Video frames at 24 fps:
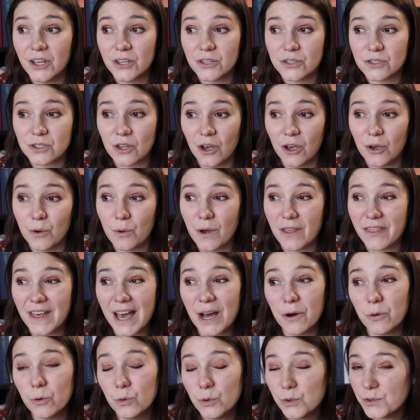so
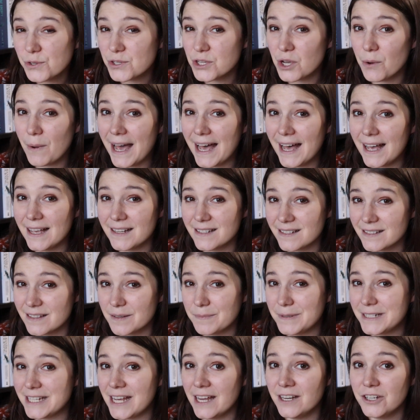that also has
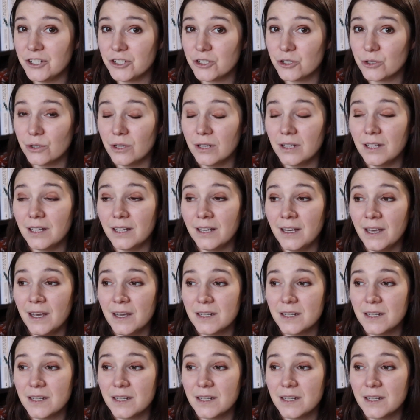the potential